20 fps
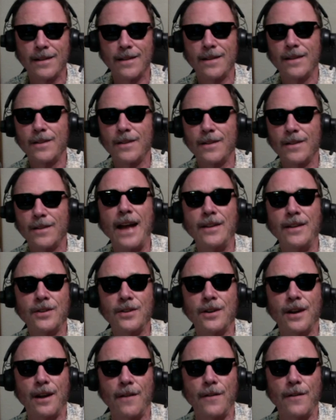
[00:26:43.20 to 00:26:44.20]
The answer
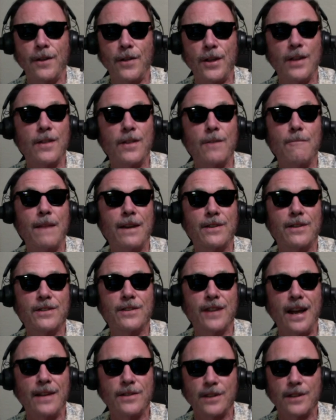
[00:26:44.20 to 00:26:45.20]
to everything that makes
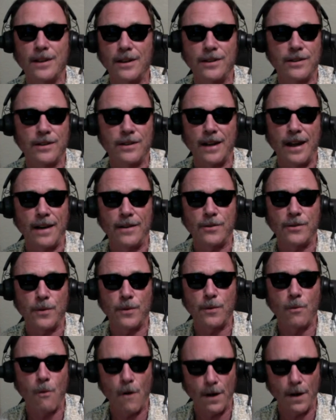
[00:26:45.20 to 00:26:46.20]
sense and is
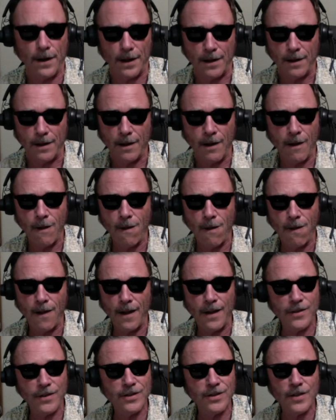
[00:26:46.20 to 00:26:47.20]
rewarding.
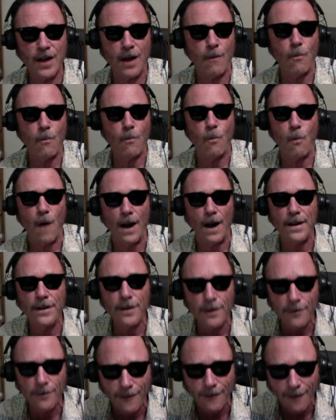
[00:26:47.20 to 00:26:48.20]
Isn't that
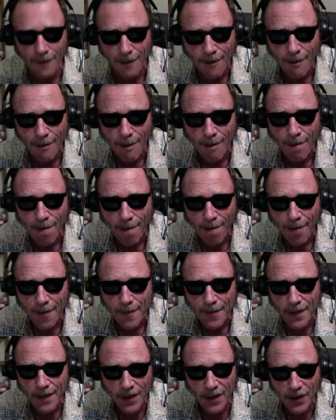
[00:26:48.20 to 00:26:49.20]
wonderful?
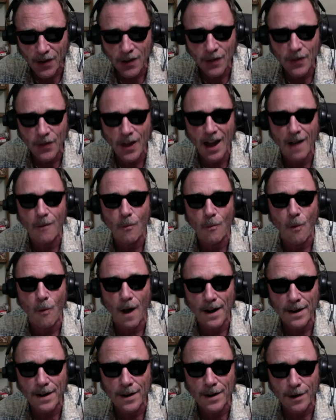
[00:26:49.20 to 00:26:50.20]
Isn't that
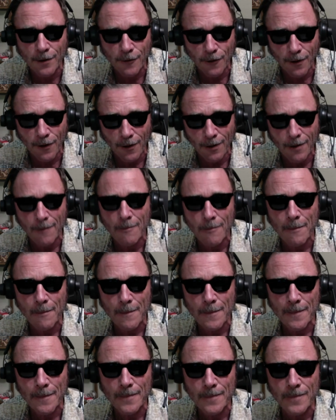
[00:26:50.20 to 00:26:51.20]
wonderful?
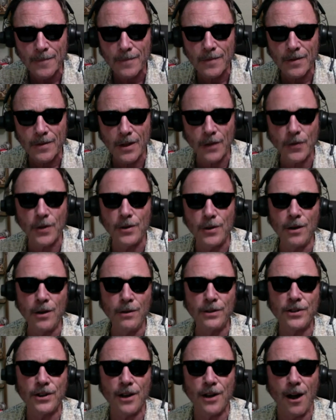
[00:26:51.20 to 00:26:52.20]
That the new
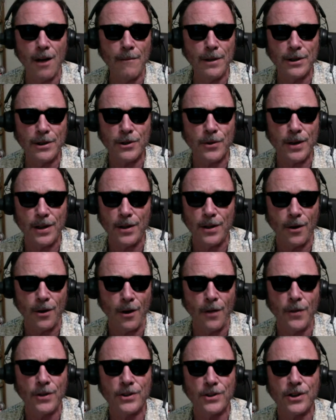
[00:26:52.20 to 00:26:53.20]
geometry that all
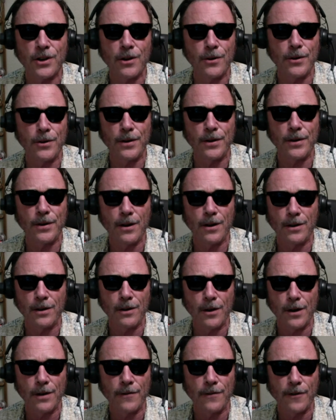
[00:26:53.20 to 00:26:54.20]
the children are going to
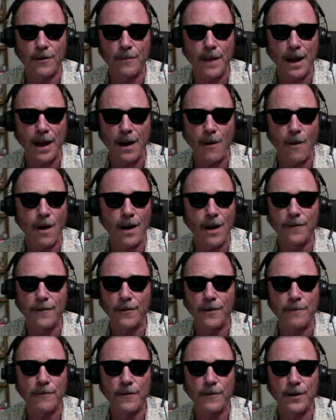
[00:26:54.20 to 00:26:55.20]
learn from now on,
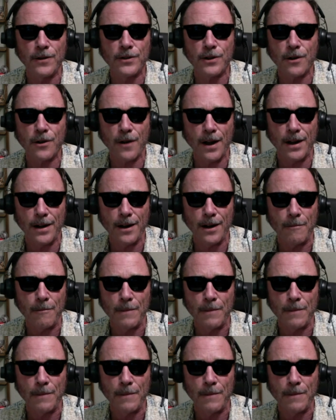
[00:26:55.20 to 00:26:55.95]
from first grade up,